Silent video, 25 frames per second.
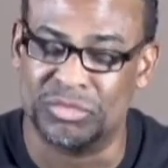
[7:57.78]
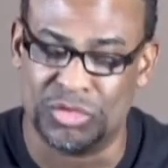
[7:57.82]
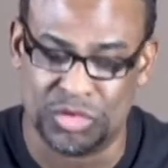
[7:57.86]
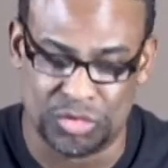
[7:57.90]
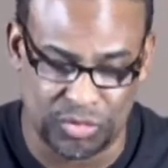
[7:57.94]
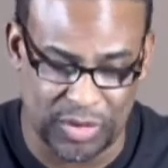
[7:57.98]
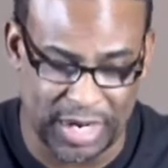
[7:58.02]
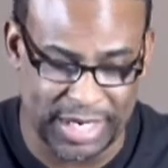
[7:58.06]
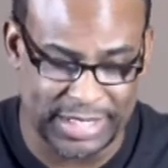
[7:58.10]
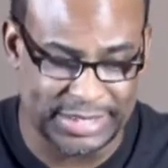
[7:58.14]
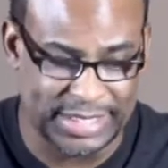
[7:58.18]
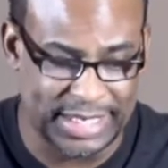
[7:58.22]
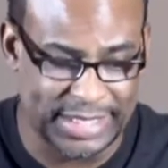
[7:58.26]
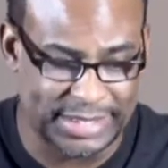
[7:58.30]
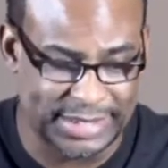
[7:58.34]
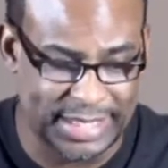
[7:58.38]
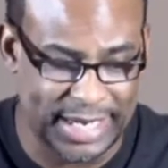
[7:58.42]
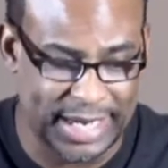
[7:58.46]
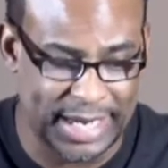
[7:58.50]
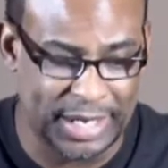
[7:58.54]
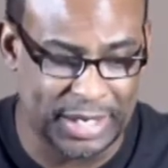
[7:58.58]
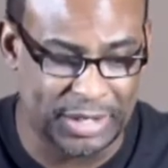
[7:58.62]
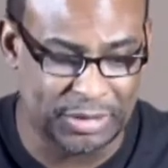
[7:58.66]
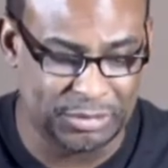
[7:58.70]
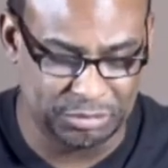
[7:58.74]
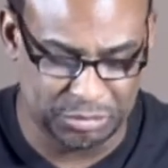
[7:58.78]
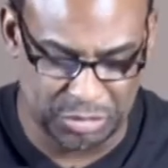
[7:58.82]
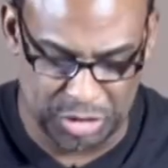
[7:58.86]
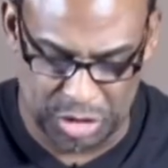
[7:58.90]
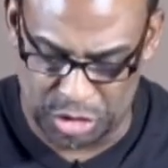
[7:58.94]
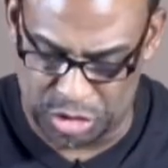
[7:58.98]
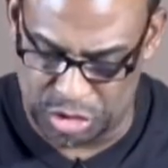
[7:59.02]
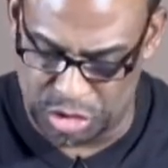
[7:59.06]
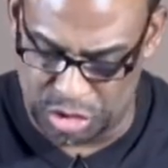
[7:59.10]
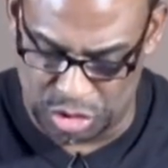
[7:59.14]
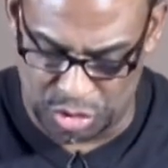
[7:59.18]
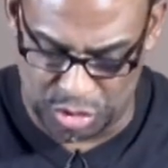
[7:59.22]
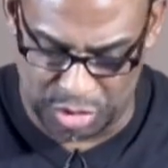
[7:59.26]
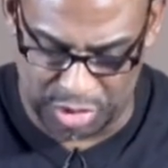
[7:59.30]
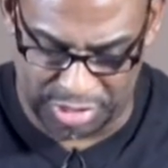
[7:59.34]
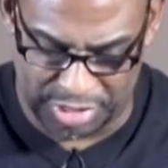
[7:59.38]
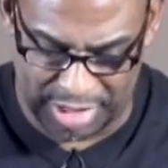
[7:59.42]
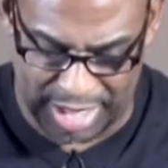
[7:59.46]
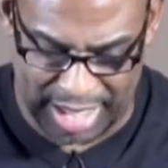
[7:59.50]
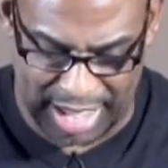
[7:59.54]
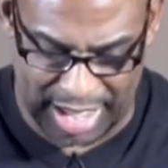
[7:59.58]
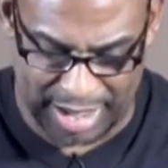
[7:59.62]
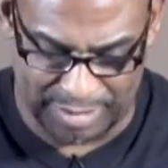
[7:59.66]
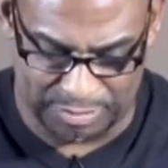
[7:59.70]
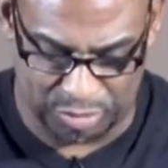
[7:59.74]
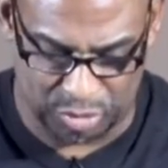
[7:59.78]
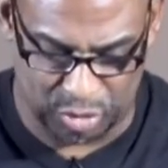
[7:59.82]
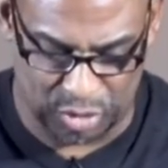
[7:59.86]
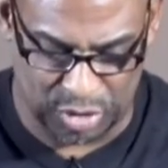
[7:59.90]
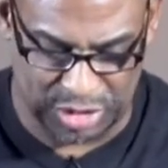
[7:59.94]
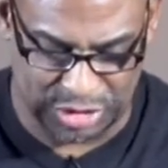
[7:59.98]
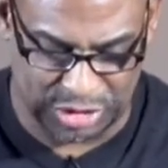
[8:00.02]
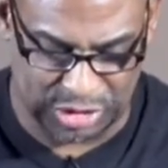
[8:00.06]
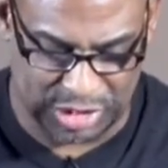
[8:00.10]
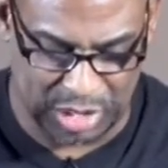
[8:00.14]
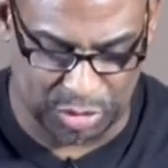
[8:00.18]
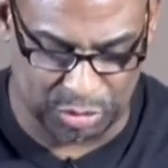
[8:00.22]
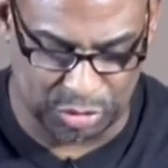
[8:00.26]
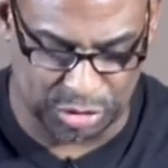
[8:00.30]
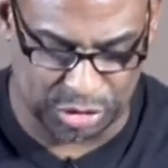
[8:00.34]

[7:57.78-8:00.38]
Write that down. No other high priest that